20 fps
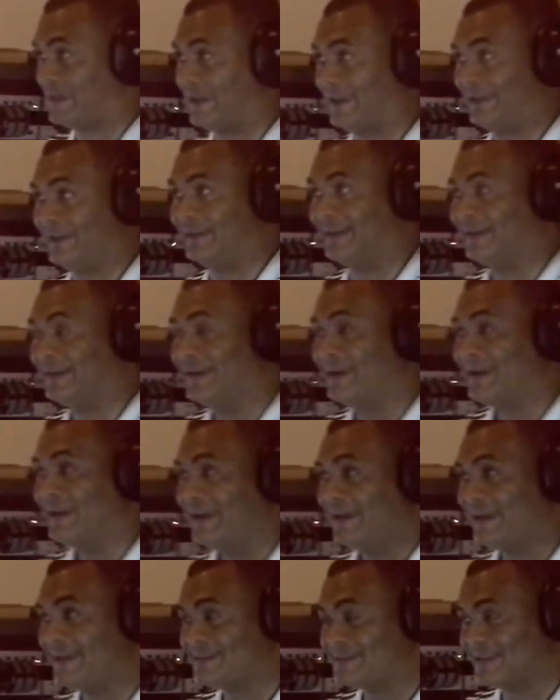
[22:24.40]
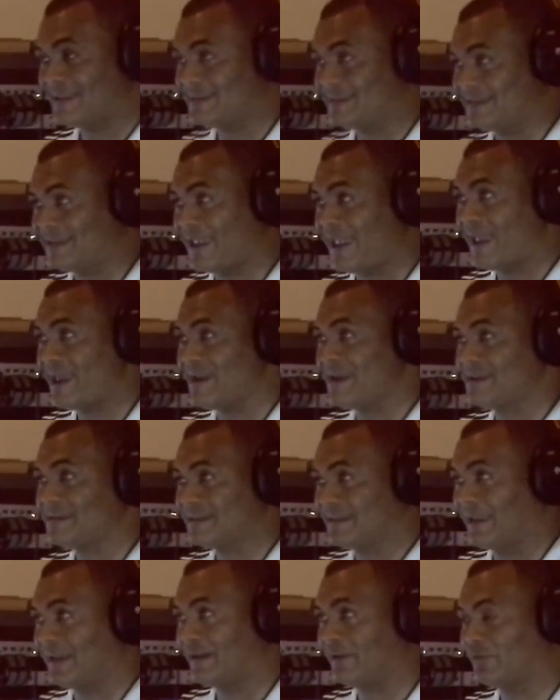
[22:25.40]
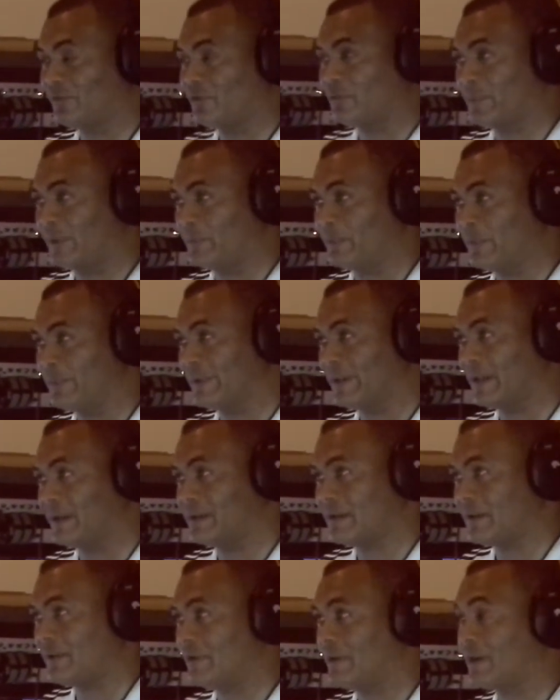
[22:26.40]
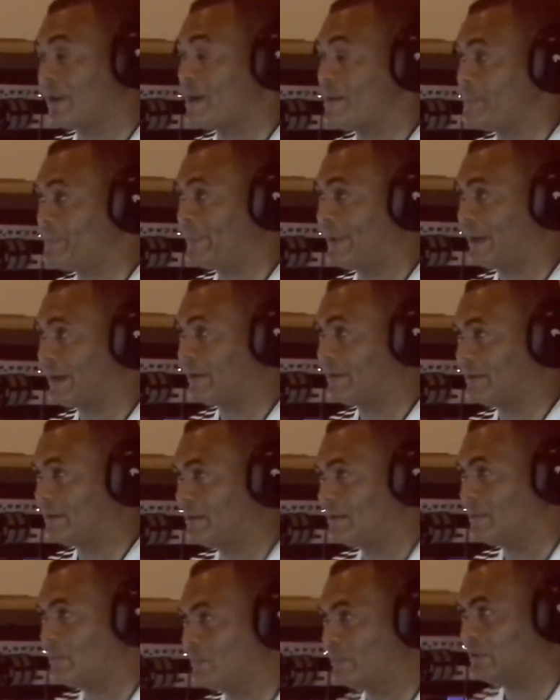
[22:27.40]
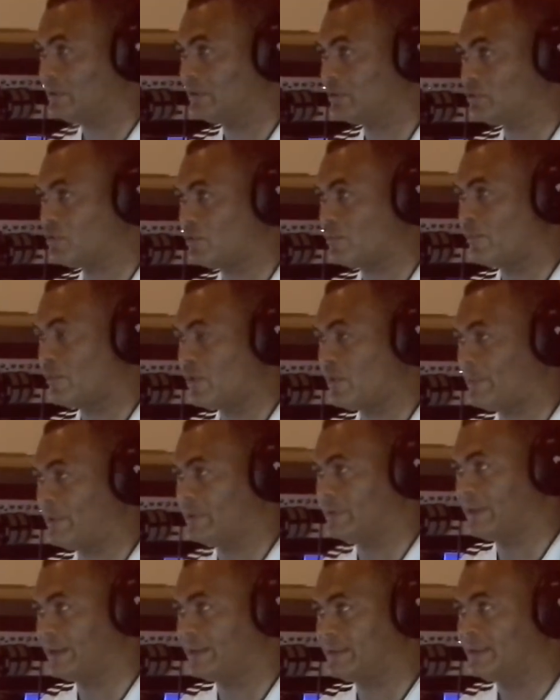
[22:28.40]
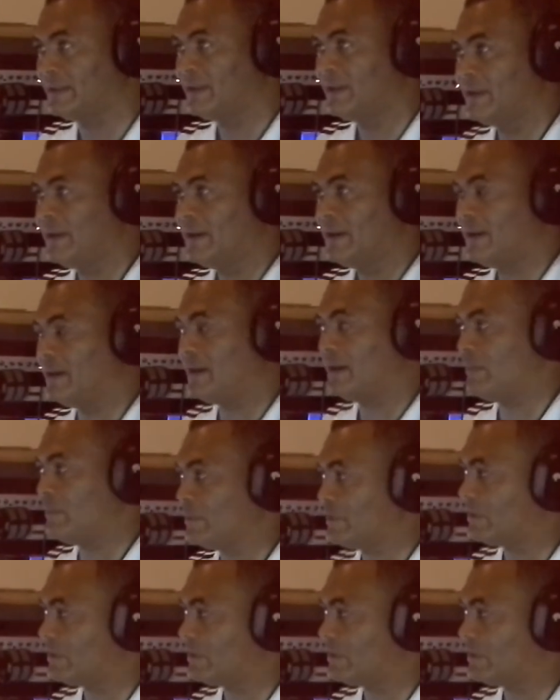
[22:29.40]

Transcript: a scary, scary thought. But we're going to come back. We're going to talk more about that. We're